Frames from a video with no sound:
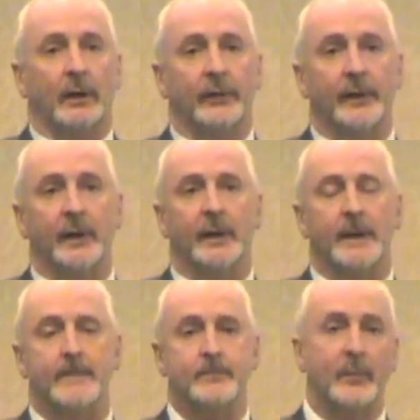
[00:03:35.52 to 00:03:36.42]
the
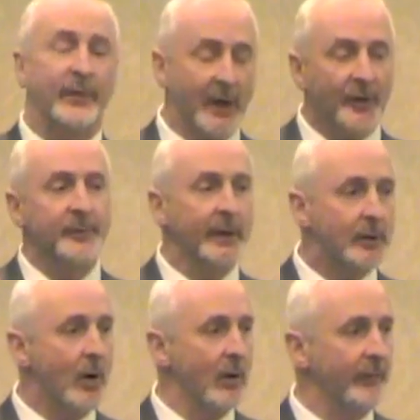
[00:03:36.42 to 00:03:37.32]

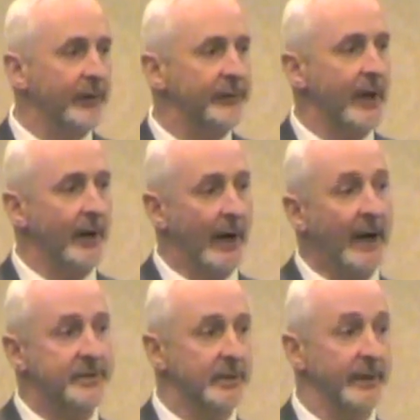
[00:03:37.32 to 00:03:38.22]
ultimate goal of the center,
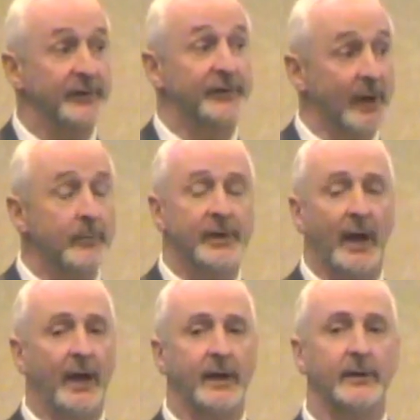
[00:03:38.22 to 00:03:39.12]
actually
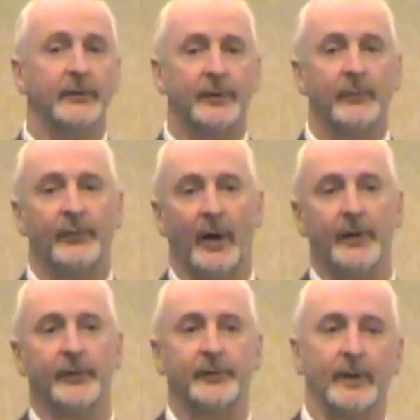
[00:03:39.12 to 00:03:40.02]
someday in some far
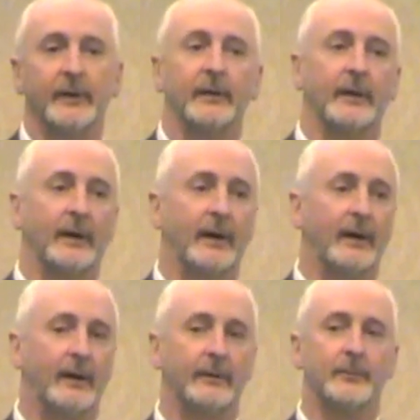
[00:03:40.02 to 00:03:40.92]
distant,
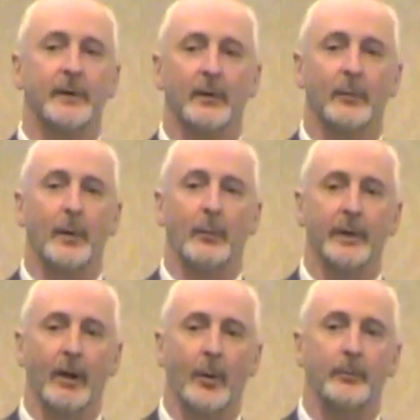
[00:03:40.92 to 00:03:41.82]
but
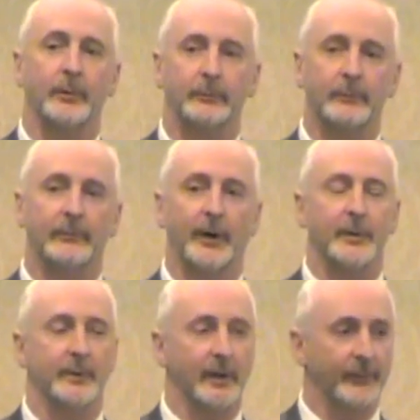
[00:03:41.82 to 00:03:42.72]
we hope
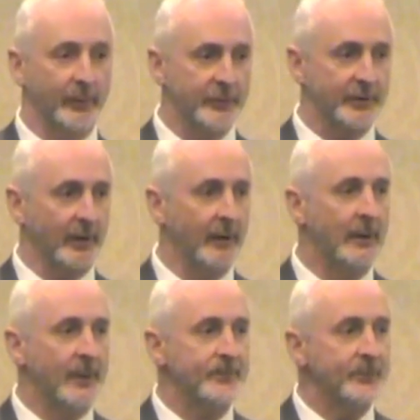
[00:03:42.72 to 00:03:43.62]
very real
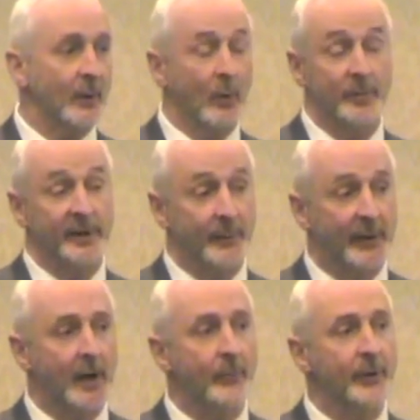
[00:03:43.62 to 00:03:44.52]
future, will be to
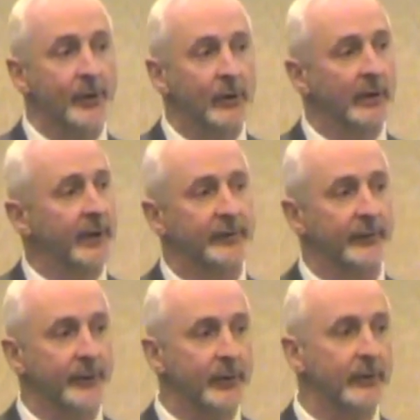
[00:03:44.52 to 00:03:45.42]
become the nucleus
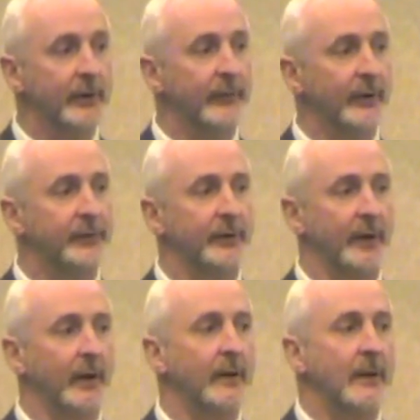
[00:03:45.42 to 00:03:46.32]
of a new
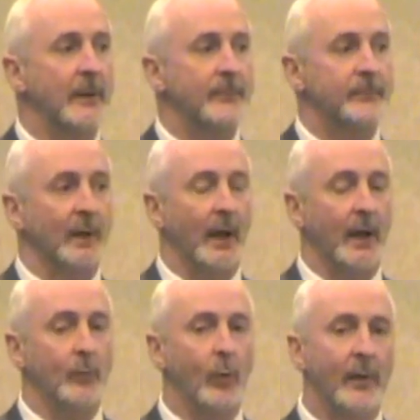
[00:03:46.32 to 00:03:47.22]
university,
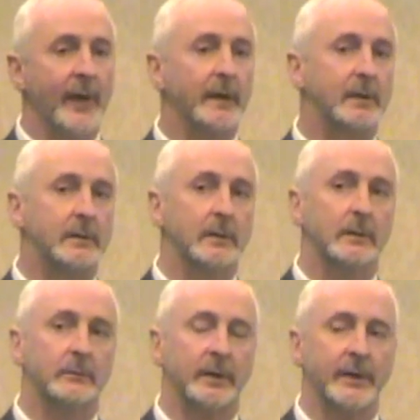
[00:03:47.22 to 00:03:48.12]
and one that
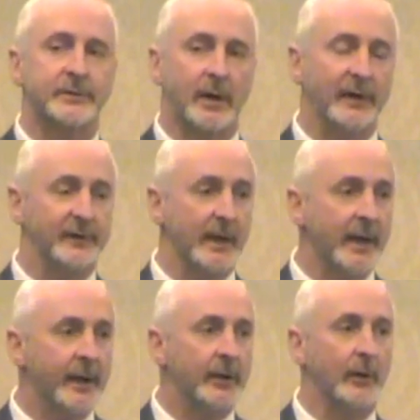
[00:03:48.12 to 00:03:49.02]
really tries to
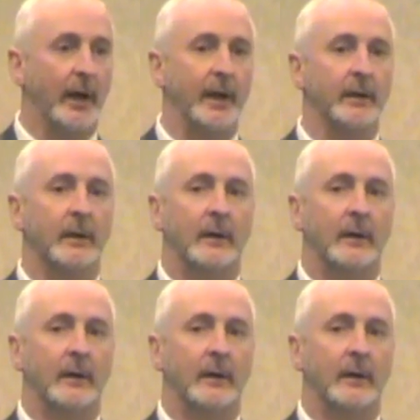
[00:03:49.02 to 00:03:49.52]
integrate